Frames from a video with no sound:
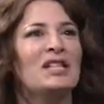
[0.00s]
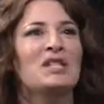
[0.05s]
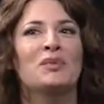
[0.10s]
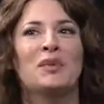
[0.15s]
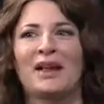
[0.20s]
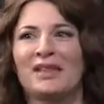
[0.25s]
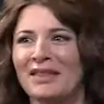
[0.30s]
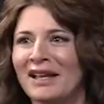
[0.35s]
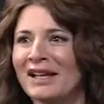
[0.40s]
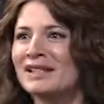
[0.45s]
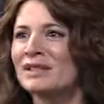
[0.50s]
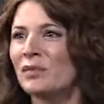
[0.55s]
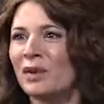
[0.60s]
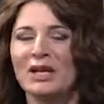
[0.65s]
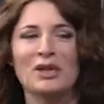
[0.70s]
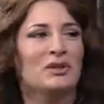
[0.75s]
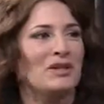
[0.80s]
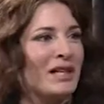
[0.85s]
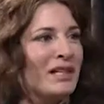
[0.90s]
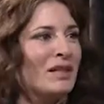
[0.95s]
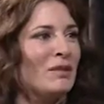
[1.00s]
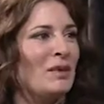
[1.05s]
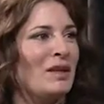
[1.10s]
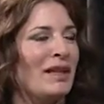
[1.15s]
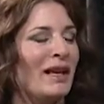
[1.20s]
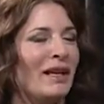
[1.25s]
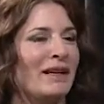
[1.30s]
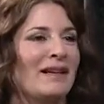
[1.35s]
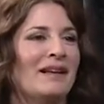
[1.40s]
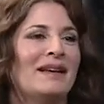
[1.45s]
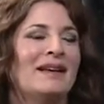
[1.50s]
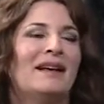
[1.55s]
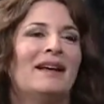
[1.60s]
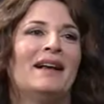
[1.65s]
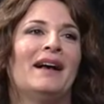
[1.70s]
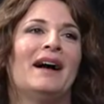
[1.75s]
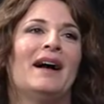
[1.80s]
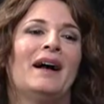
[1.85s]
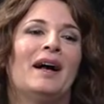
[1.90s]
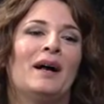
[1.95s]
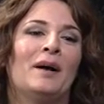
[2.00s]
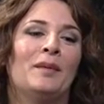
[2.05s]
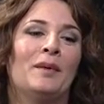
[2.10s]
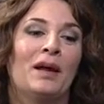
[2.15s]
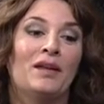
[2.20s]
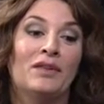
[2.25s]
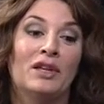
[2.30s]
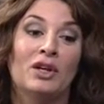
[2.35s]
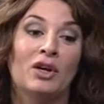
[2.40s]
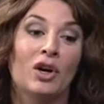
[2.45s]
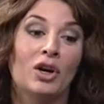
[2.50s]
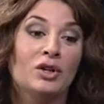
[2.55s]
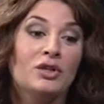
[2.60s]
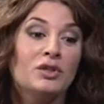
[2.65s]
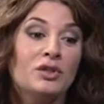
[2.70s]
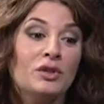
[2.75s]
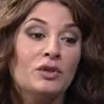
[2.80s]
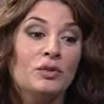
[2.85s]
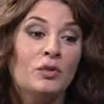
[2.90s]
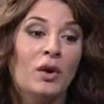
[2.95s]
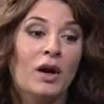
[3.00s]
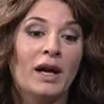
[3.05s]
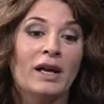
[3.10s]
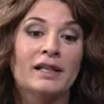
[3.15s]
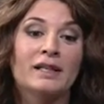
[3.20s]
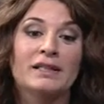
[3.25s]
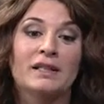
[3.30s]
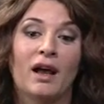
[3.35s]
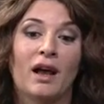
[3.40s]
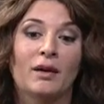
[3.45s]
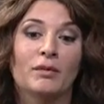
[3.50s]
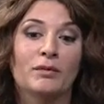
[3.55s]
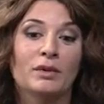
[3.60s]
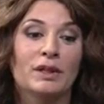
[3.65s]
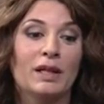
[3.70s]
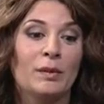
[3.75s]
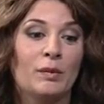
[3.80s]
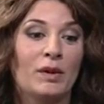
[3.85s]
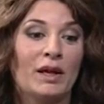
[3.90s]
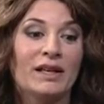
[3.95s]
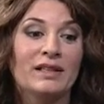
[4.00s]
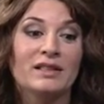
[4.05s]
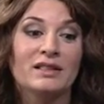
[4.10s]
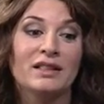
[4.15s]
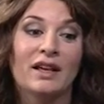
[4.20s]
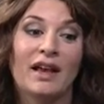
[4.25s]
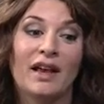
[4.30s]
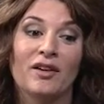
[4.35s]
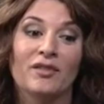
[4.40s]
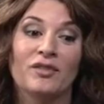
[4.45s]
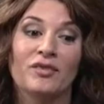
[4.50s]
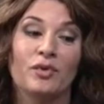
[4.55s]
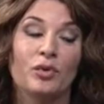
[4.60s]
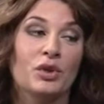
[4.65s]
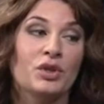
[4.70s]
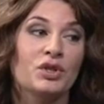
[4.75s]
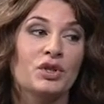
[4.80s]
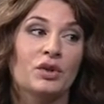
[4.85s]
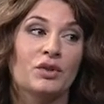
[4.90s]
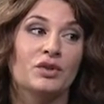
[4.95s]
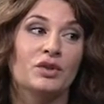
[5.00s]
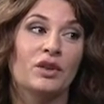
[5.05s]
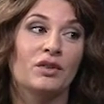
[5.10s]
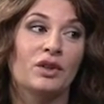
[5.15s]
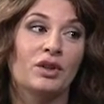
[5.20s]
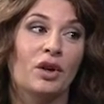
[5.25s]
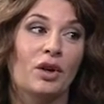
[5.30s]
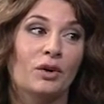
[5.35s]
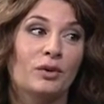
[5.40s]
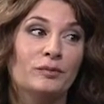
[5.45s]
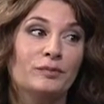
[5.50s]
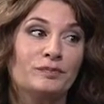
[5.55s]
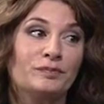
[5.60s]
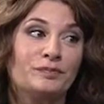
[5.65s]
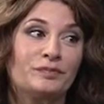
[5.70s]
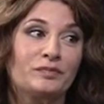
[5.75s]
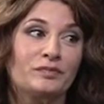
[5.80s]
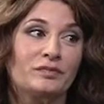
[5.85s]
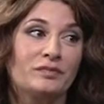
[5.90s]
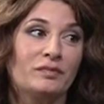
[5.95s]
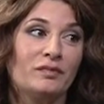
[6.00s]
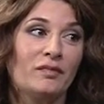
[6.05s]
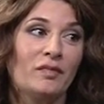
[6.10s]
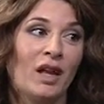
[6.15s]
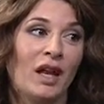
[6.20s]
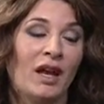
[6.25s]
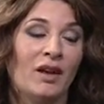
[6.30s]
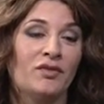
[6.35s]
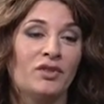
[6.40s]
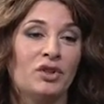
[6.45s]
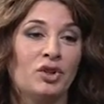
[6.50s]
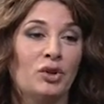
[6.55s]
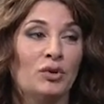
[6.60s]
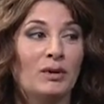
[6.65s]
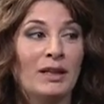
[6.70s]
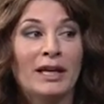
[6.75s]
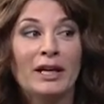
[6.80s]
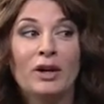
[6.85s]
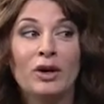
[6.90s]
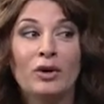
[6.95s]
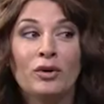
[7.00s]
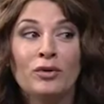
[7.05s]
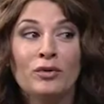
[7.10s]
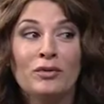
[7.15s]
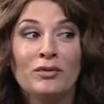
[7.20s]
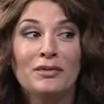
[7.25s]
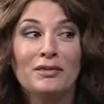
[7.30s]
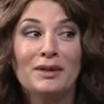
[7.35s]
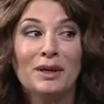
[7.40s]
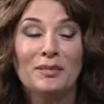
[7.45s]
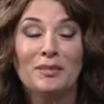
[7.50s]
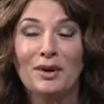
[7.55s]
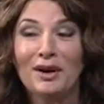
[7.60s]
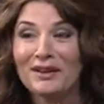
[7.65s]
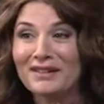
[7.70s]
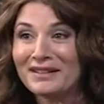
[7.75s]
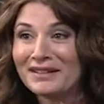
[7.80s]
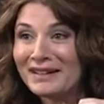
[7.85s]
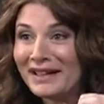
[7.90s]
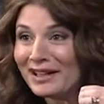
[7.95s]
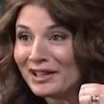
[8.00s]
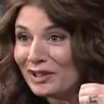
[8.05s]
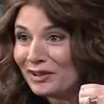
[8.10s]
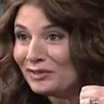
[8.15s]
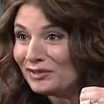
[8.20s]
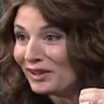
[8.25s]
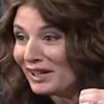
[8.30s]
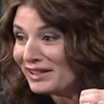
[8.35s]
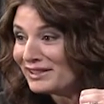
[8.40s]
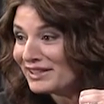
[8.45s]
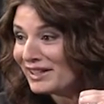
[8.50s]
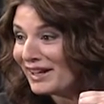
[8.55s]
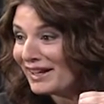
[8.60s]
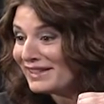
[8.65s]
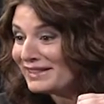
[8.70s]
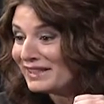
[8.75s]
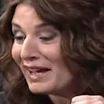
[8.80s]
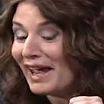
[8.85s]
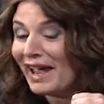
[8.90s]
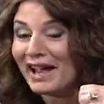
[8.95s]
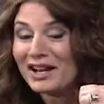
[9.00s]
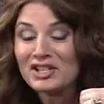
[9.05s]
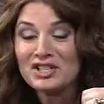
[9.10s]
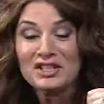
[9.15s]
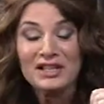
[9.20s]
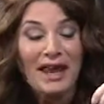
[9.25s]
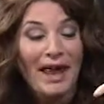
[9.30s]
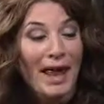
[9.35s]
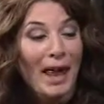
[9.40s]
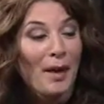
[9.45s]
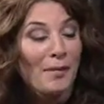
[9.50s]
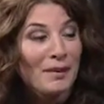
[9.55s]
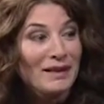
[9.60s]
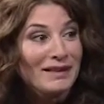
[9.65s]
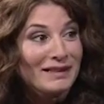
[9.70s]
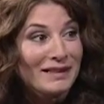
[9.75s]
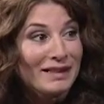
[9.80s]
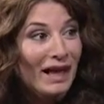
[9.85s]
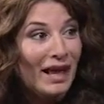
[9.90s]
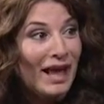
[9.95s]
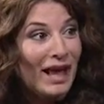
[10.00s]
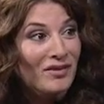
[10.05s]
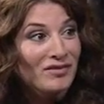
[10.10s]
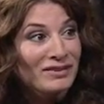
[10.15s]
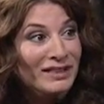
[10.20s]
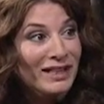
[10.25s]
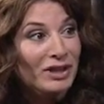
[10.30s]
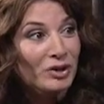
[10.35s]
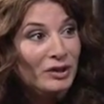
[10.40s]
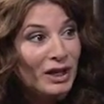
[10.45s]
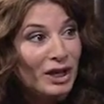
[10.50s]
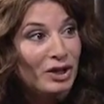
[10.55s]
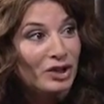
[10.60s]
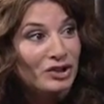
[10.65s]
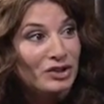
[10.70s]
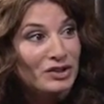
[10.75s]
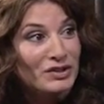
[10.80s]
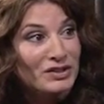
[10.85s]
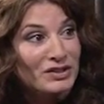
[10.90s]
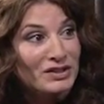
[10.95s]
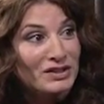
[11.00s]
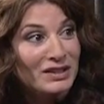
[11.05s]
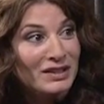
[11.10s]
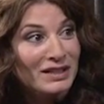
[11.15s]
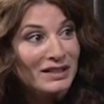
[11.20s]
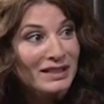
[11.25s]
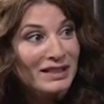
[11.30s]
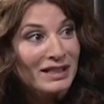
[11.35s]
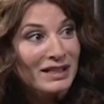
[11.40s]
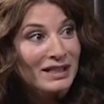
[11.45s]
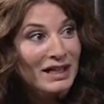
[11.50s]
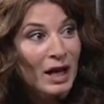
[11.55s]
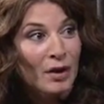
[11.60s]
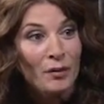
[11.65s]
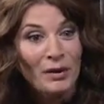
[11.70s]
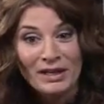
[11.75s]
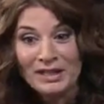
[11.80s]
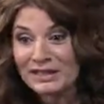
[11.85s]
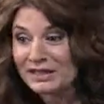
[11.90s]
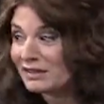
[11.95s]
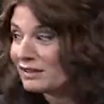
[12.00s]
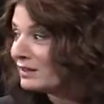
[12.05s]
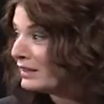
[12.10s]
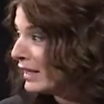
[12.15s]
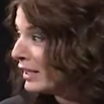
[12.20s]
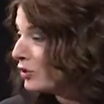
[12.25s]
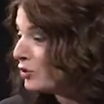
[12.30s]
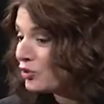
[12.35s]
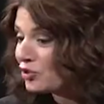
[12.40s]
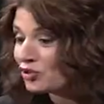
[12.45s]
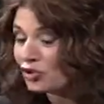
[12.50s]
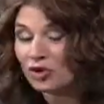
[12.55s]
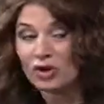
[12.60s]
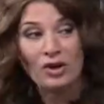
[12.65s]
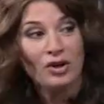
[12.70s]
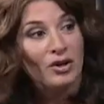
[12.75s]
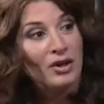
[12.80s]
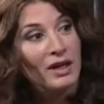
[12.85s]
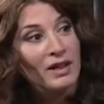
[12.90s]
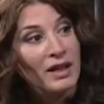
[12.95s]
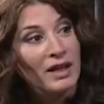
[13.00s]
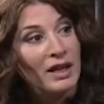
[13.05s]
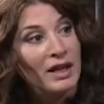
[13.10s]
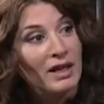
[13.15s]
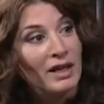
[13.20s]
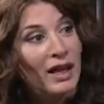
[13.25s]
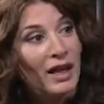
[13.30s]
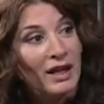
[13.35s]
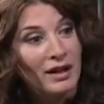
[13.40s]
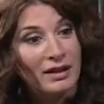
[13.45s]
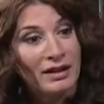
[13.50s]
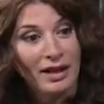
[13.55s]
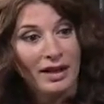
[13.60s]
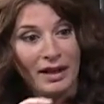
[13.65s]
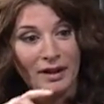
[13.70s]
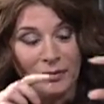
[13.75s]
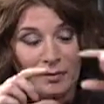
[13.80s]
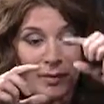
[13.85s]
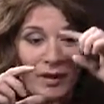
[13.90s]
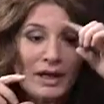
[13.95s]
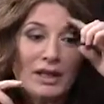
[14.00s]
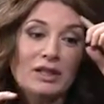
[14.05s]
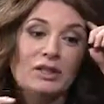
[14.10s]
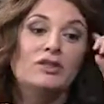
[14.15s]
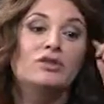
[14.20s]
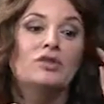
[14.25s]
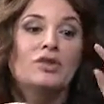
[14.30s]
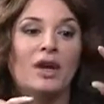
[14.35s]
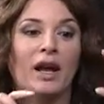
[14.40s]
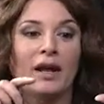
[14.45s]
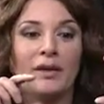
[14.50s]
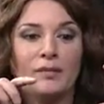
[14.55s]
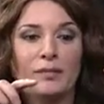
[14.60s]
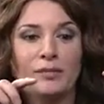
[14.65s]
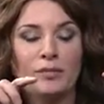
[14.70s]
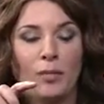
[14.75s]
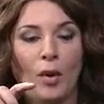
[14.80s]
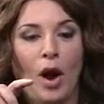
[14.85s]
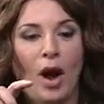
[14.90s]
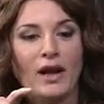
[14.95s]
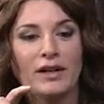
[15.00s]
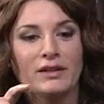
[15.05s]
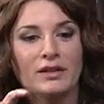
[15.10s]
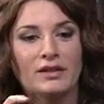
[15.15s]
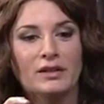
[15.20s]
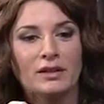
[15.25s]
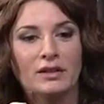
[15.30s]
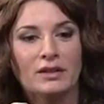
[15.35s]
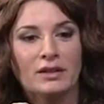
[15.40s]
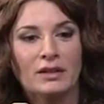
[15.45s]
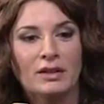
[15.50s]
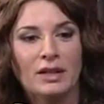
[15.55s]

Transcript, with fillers: that's right, that's why you're telling me that. Uh, and then cartoon-wise, I'm really blessed. I have four shows on the go. I have the new Lego part of the Lego franchise. I actually am. A, I have Lego characters. Yeah. I went into the Lego store and and and and I bought